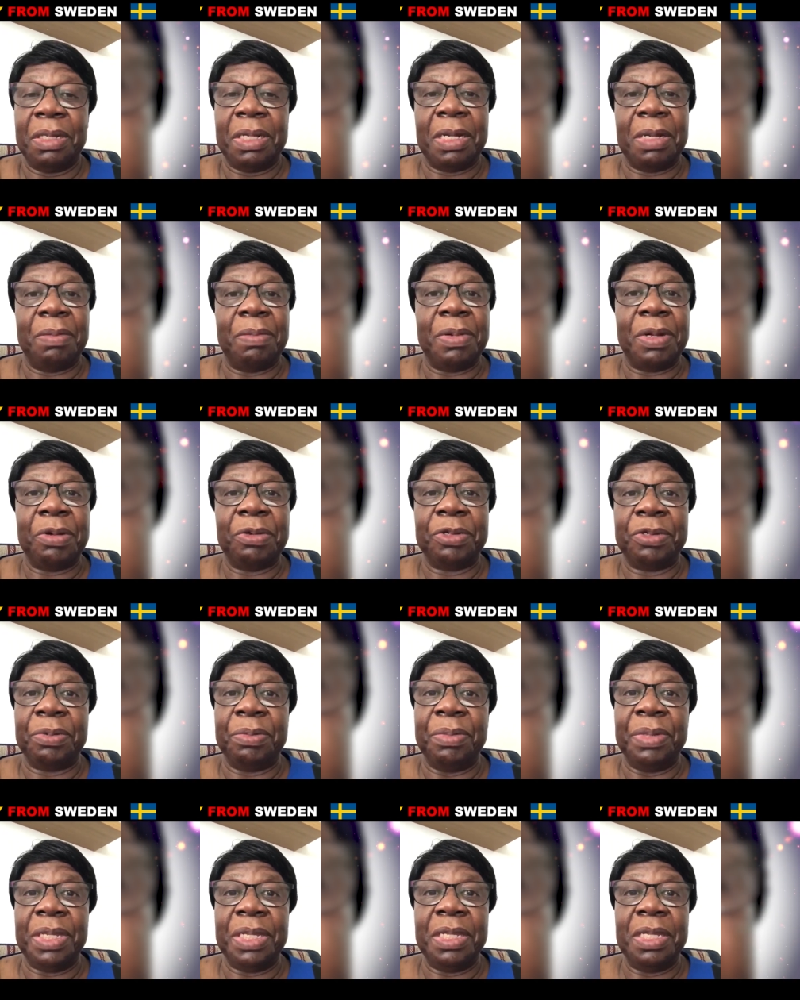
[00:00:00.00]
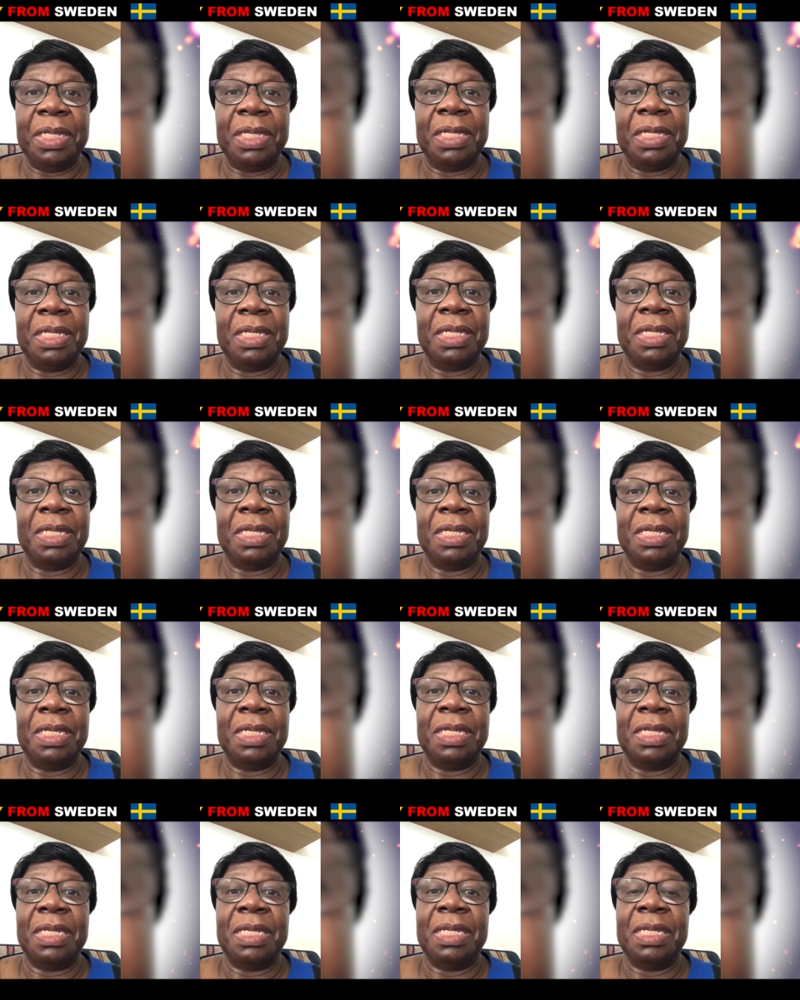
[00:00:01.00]
about me
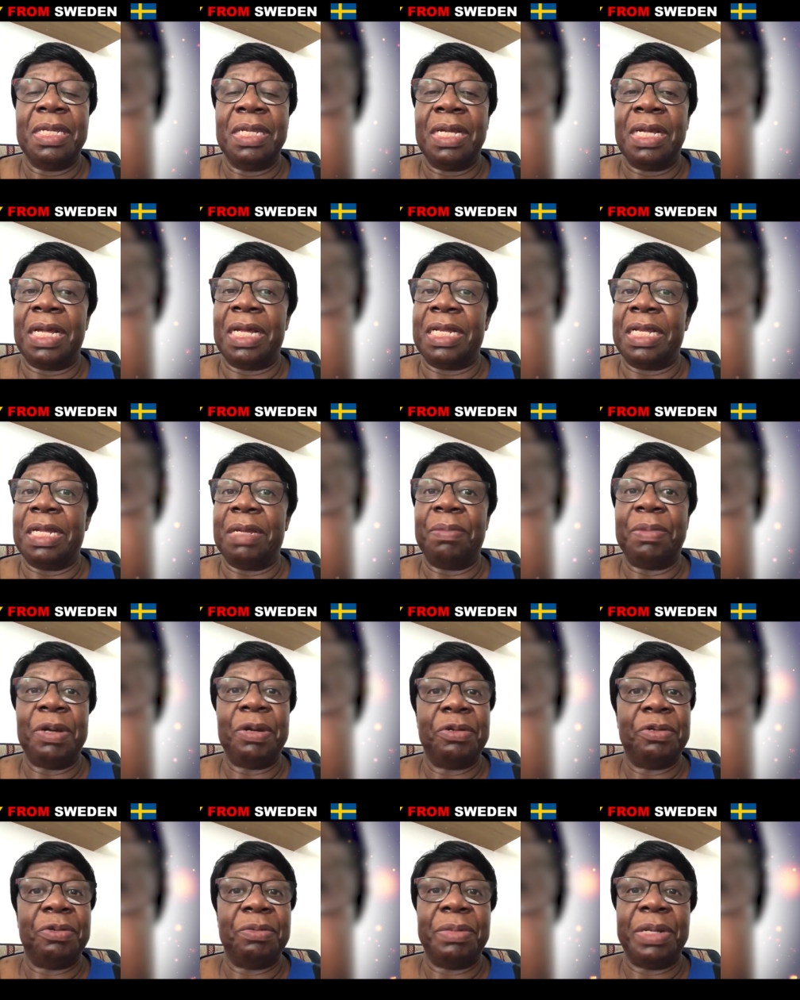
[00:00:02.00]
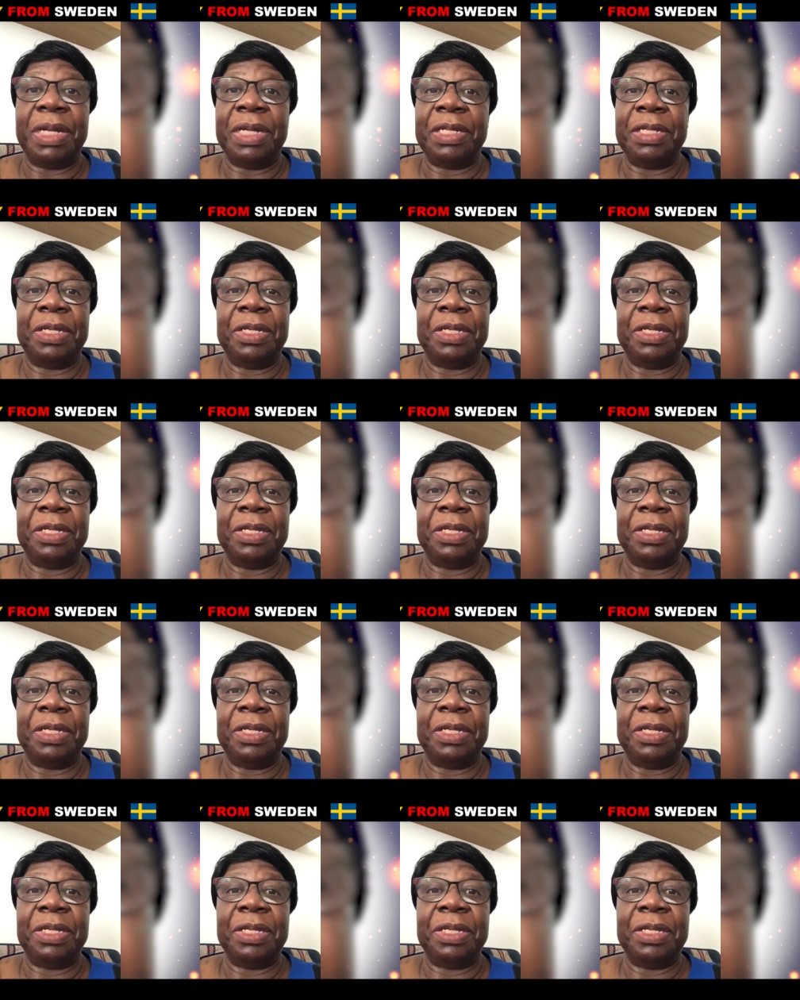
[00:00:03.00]
and about my